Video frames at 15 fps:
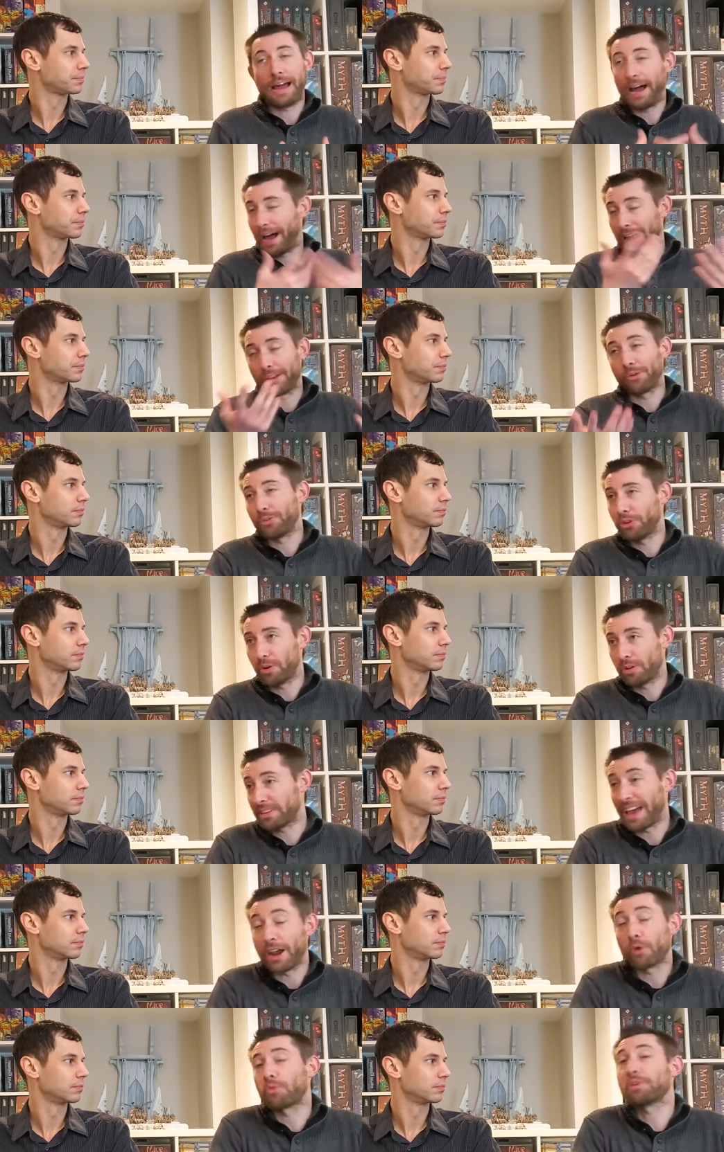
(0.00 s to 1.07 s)
Speaker 1: I don't notice.
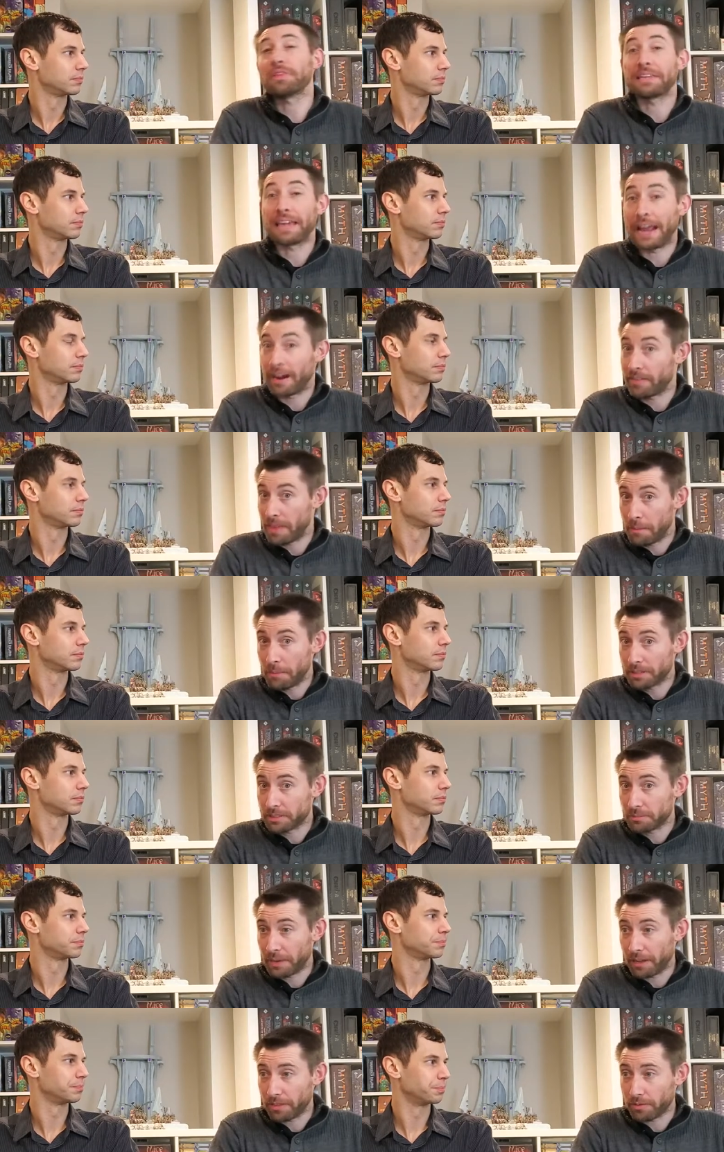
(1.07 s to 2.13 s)
I don't really care that much
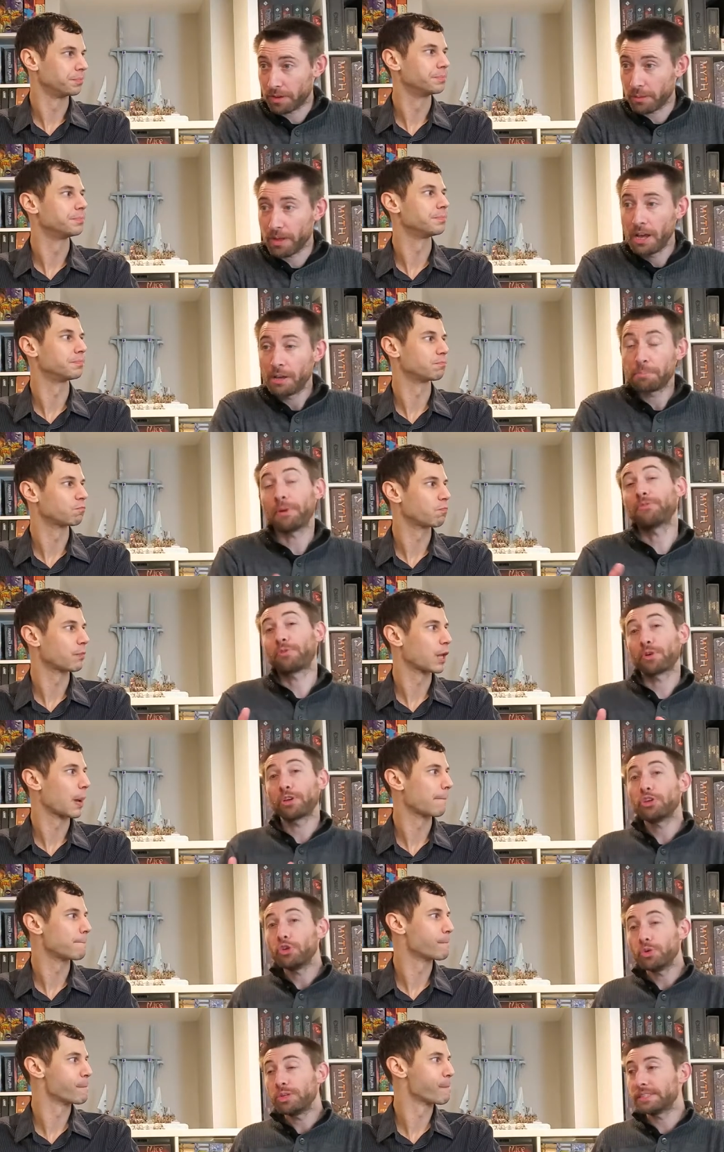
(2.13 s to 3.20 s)
about the frame, but for
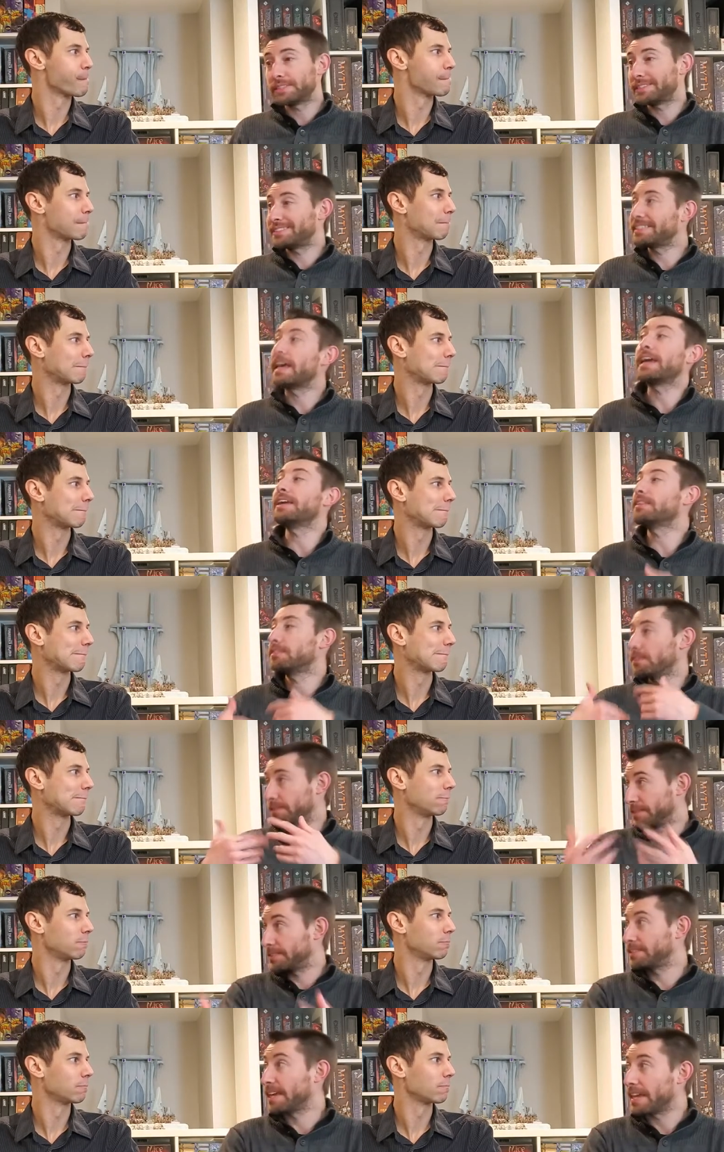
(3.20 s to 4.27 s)
you to say
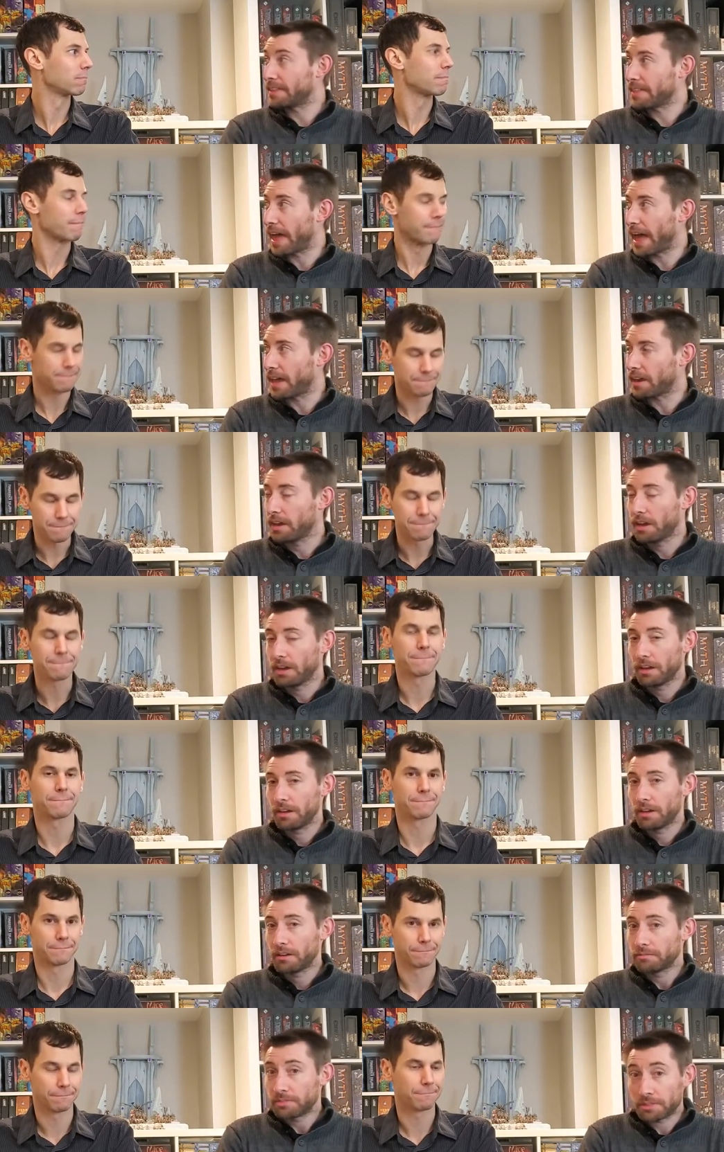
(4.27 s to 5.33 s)
that,
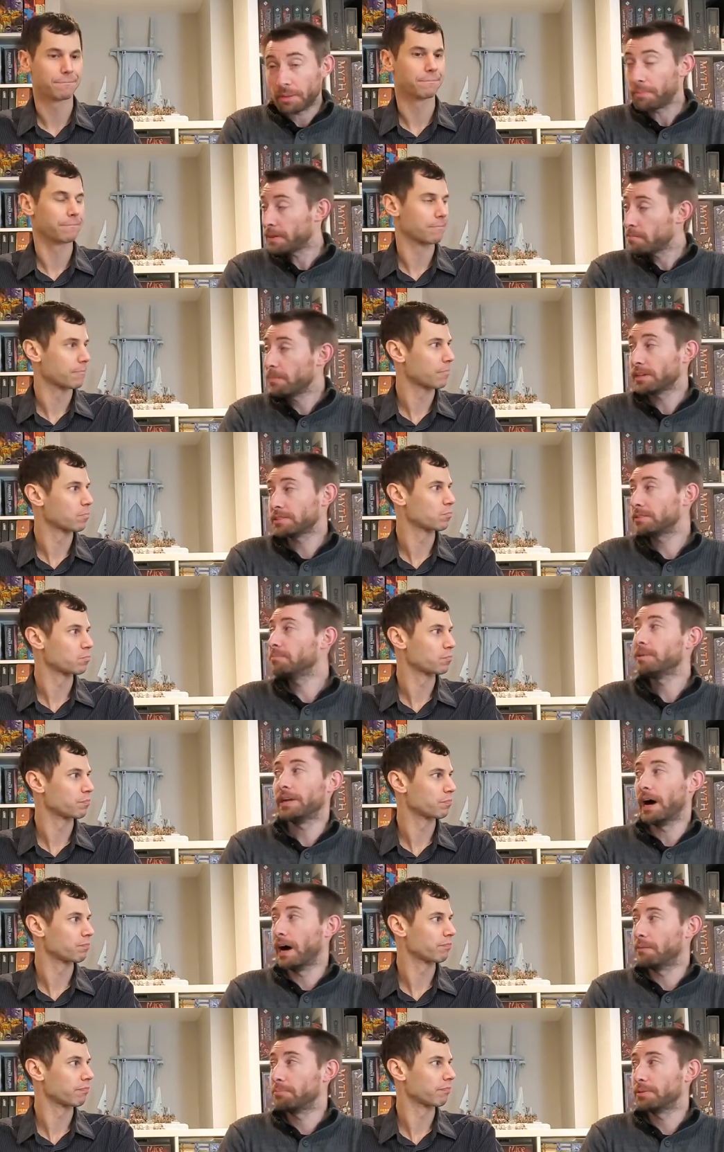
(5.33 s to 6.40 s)
something must have been
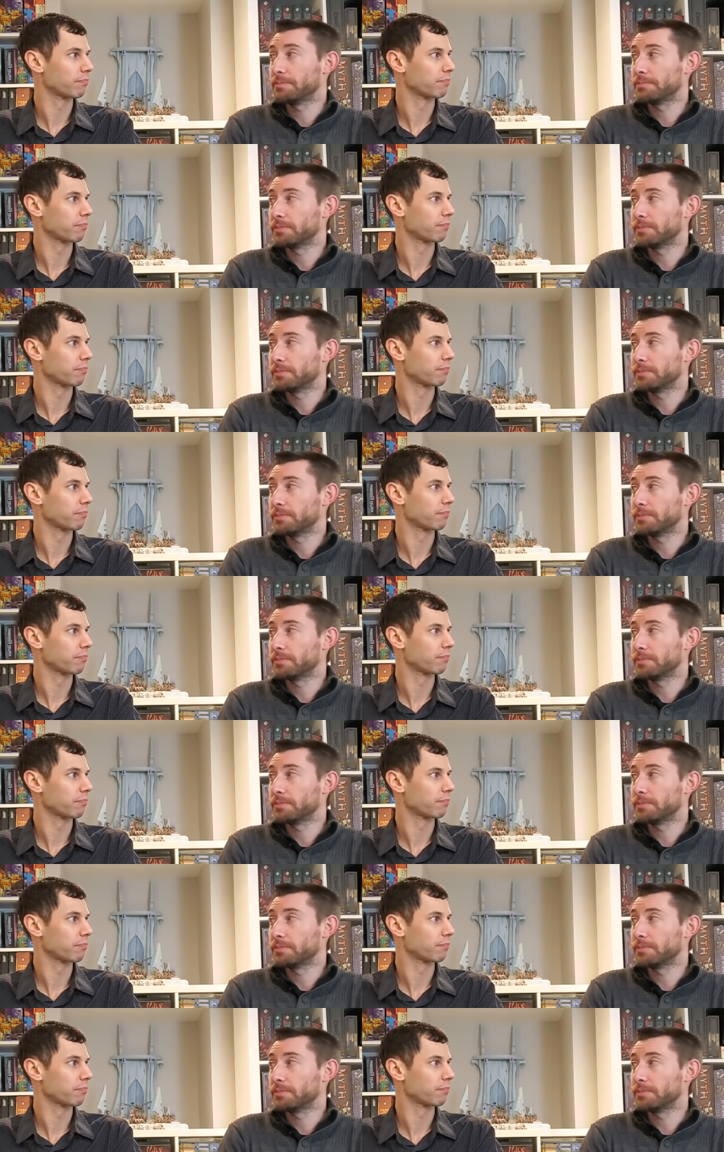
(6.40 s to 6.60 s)
up.